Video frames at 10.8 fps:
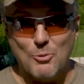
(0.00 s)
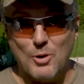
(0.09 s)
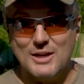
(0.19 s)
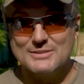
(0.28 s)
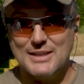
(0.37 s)

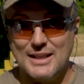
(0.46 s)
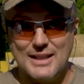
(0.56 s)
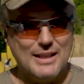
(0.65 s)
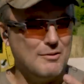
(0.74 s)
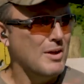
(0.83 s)
works.
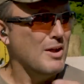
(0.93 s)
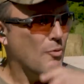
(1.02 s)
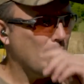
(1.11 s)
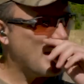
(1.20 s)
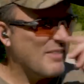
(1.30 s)

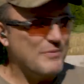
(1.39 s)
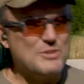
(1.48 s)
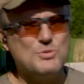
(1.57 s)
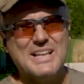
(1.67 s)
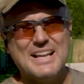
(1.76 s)
What about if
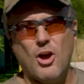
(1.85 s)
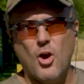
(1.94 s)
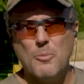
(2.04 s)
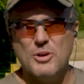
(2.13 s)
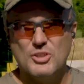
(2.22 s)
this was like an
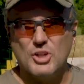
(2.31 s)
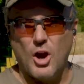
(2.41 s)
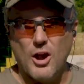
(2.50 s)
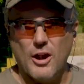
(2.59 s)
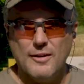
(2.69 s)
armored
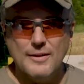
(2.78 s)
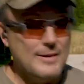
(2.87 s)
car?